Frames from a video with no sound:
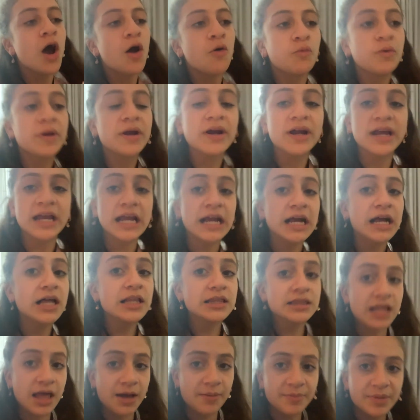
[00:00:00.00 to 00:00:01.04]
We're in
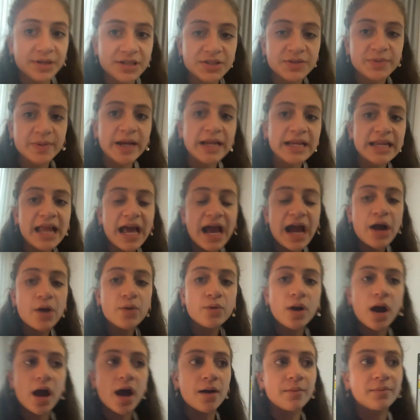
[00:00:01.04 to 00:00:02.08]
Columbus right now,
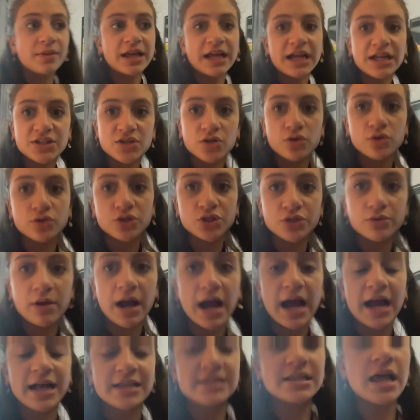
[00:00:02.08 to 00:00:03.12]
like I told you
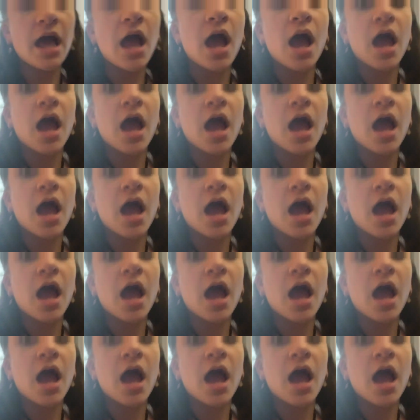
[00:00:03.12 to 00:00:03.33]
guys,